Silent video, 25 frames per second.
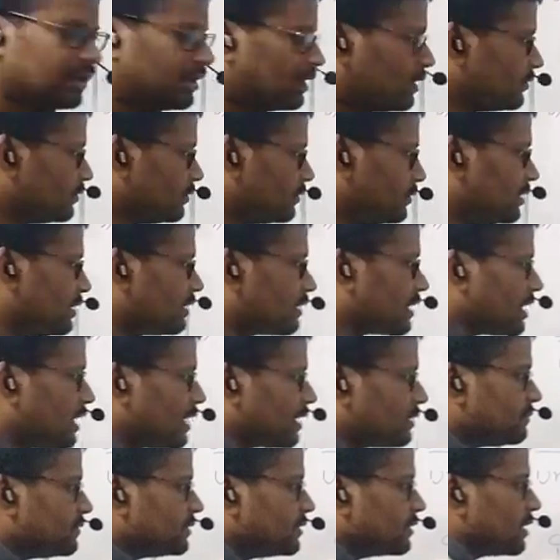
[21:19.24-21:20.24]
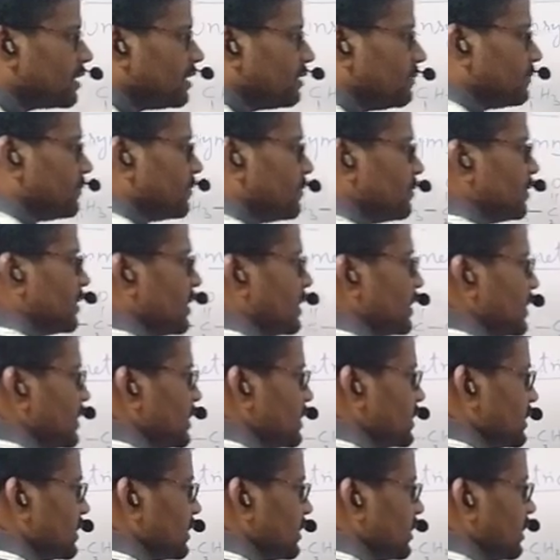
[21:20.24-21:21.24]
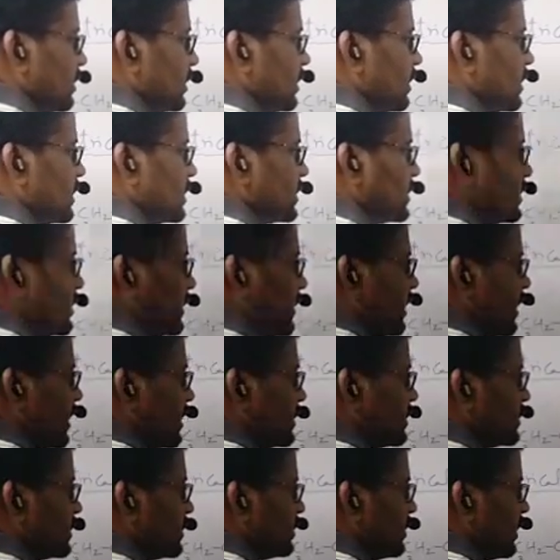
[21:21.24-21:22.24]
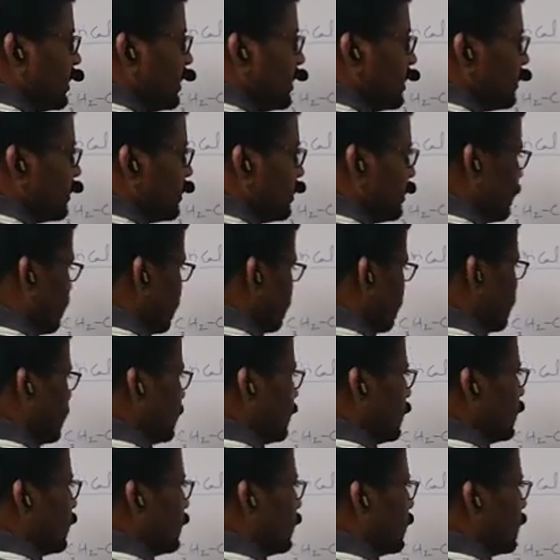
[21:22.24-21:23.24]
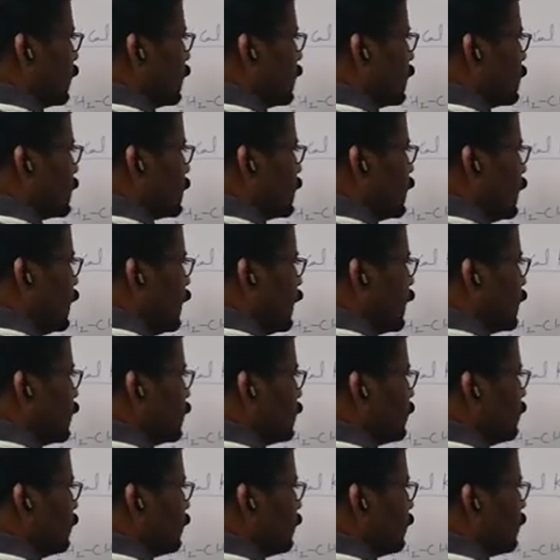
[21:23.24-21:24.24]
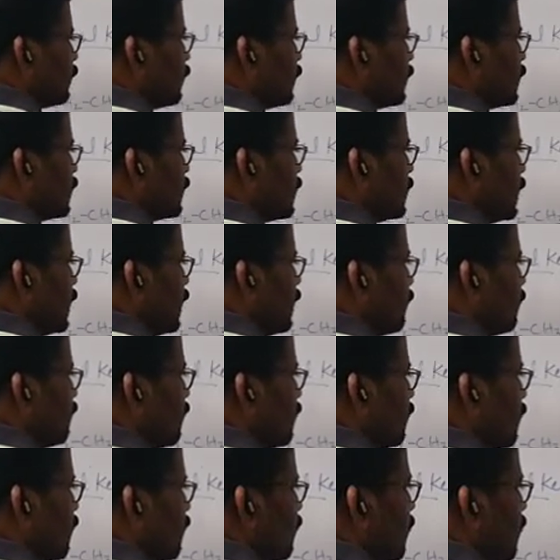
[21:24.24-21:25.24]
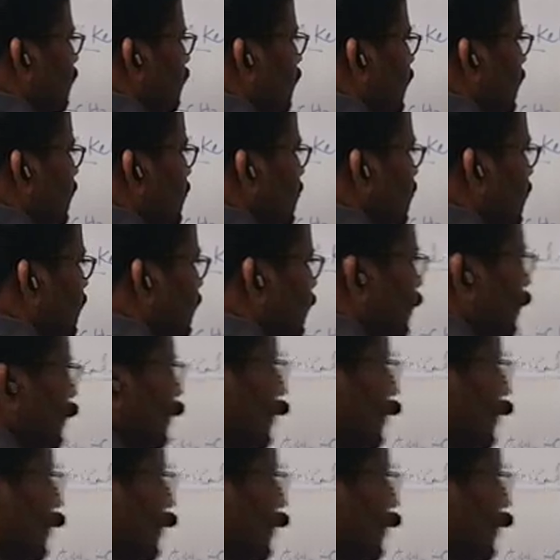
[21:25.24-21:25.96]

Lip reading: Now the carbon compound, that is CH3, CH2, COOH.